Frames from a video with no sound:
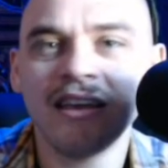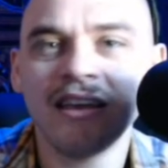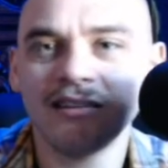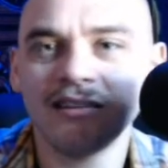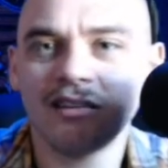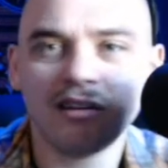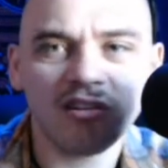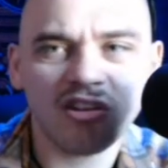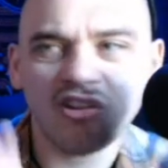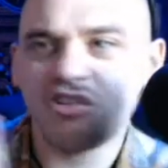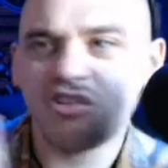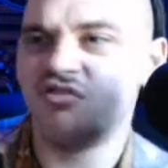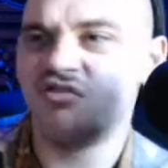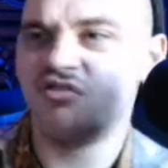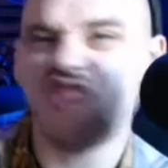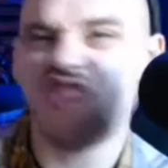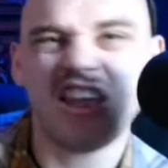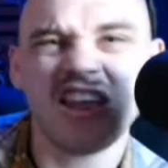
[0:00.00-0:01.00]
There's
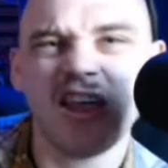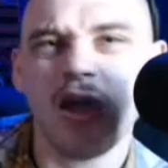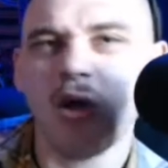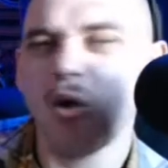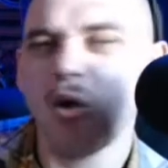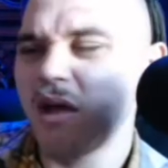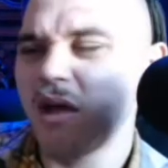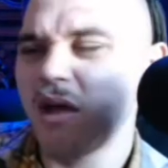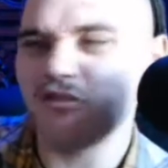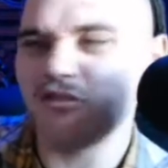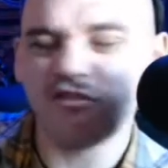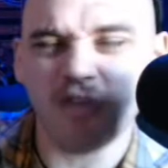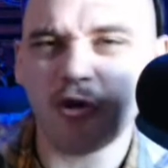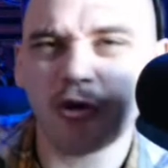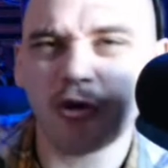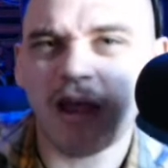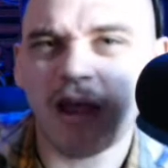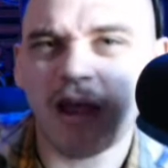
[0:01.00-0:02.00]
video and
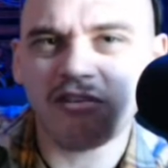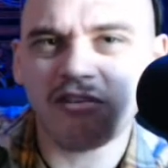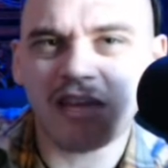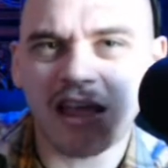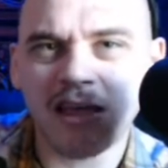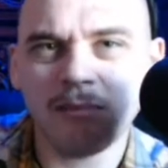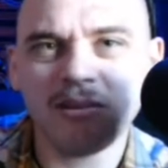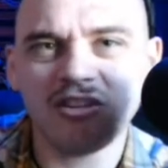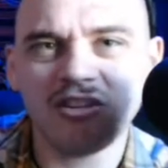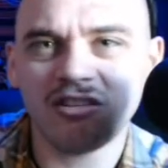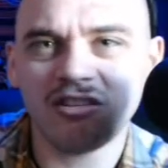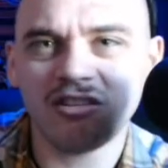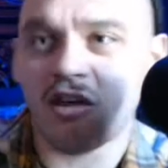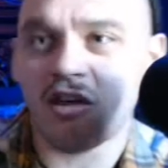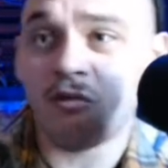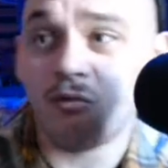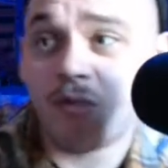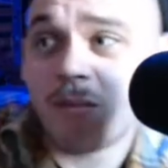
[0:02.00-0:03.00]
photographic images
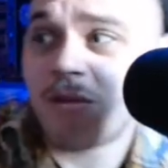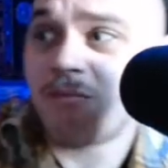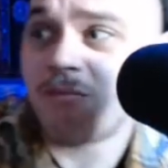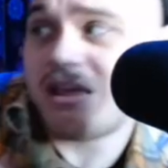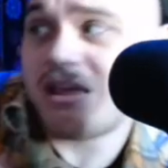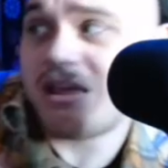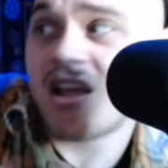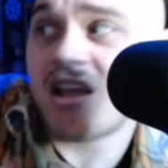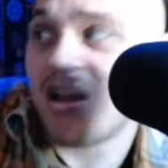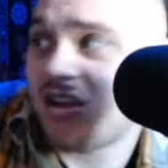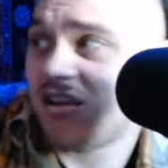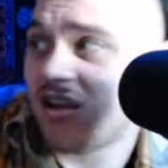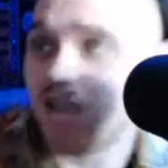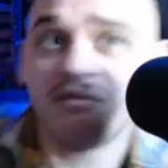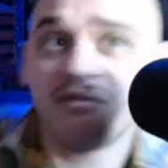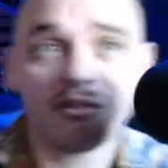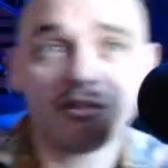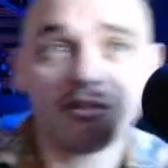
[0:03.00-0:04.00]
of women being
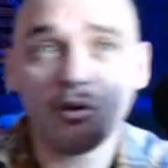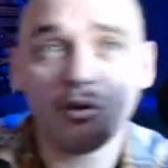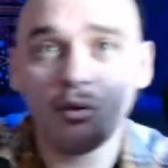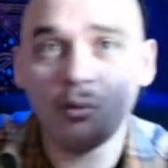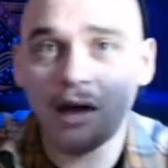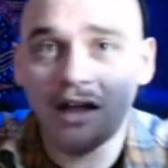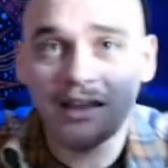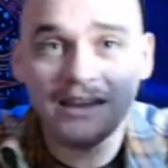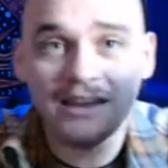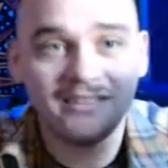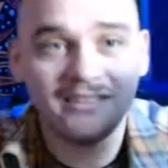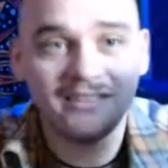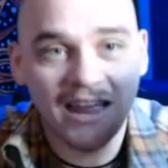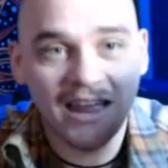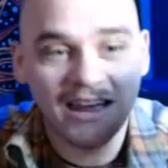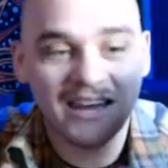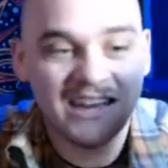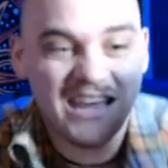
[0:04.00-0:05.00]
uncomfortable while he's,
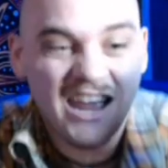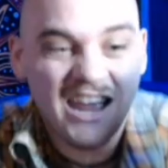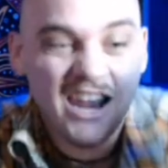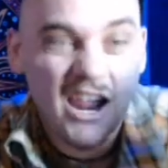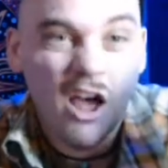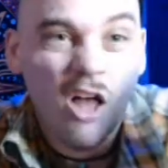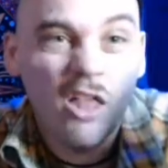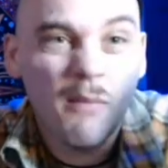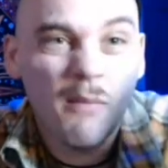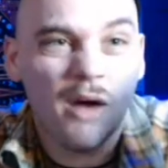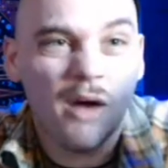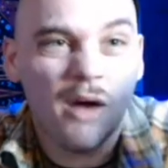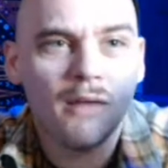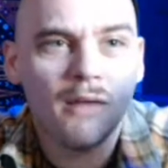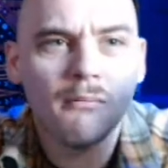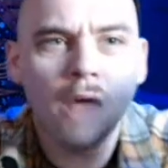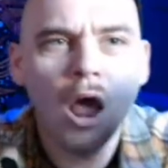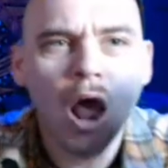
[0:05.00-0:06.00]
like, getting all up on
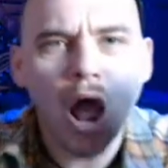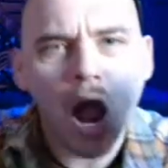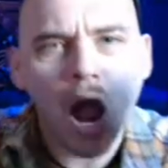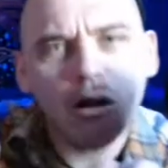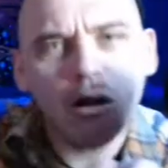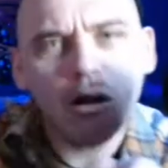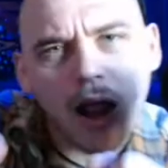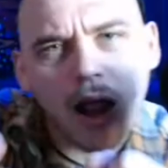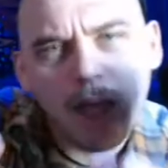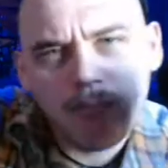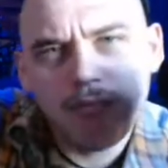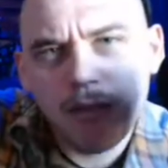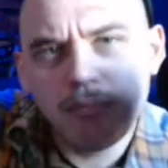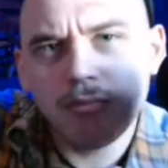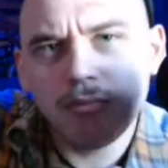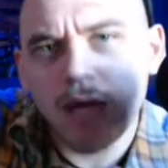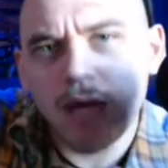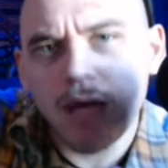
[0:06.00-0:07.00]
them. I grab
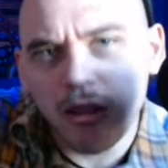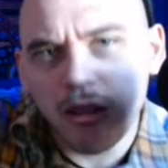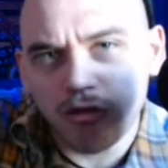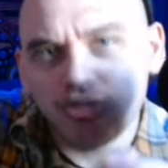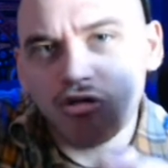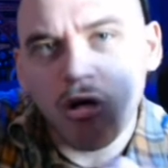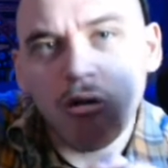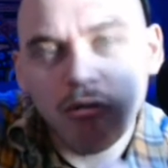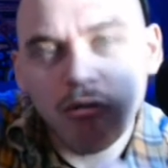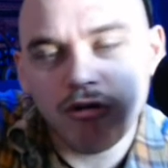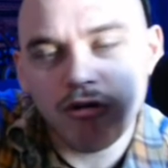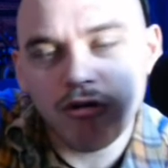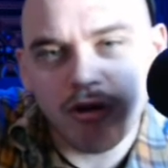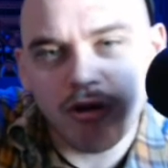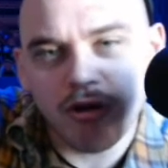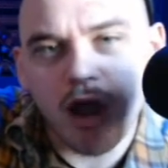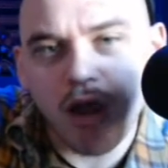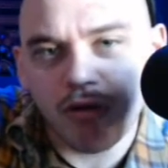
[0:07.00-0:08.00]
people by the
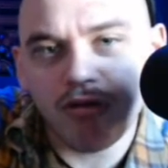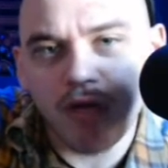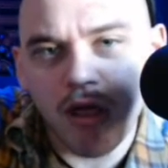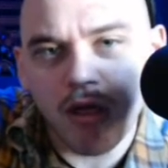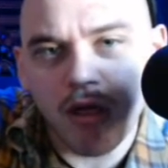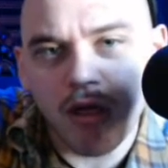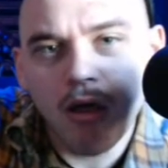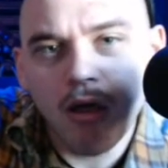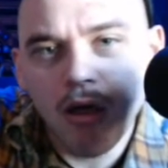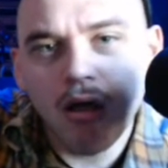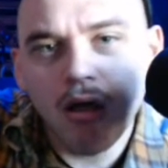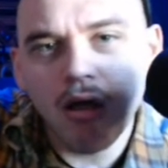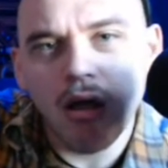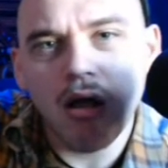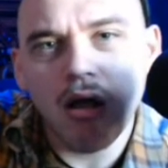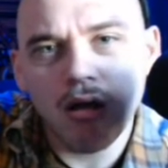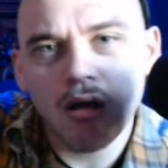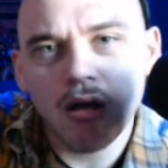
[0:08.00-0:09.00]
shoulders and I say,
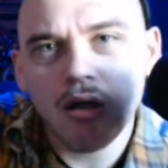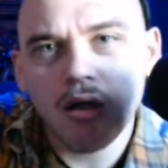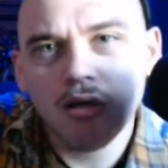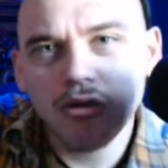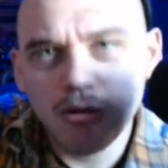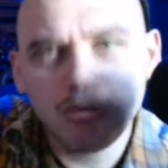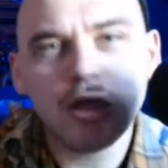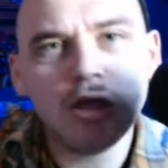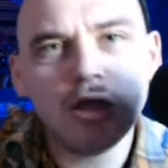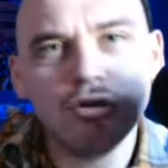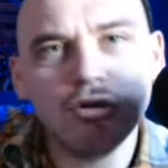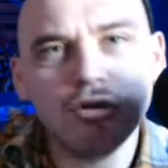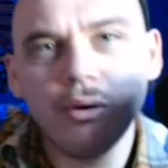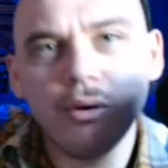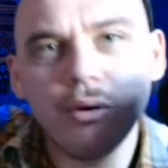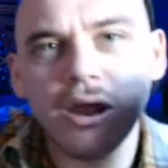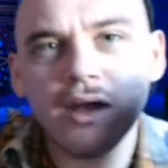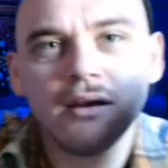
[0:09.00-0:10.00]
you can
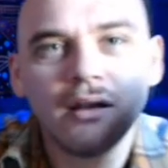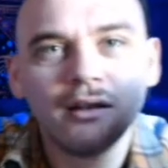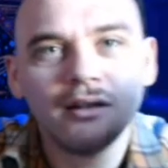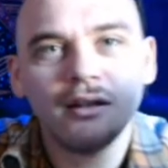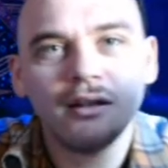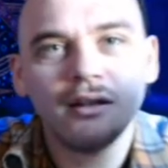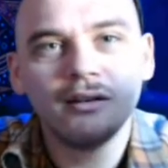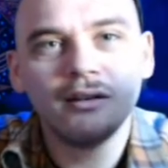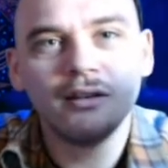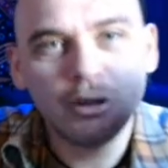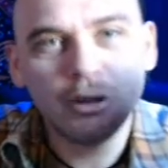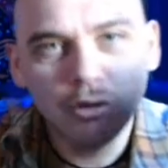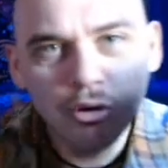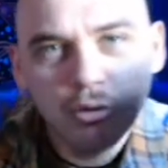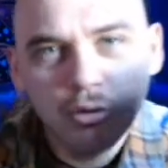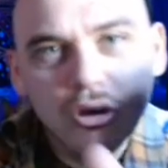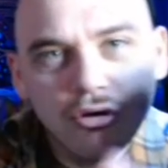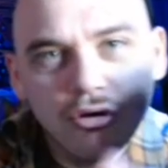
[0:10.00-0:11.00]
do it. Like,
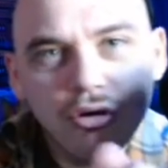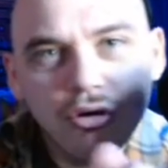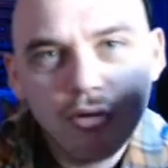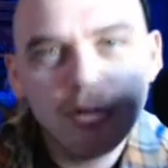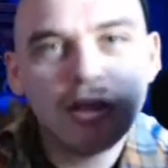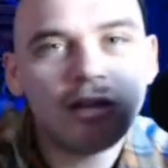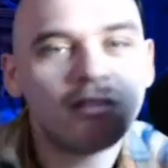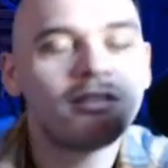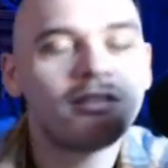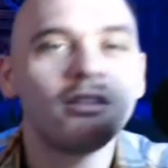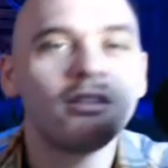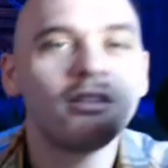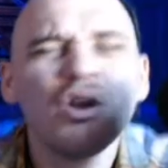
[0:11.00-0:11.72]
you can do this.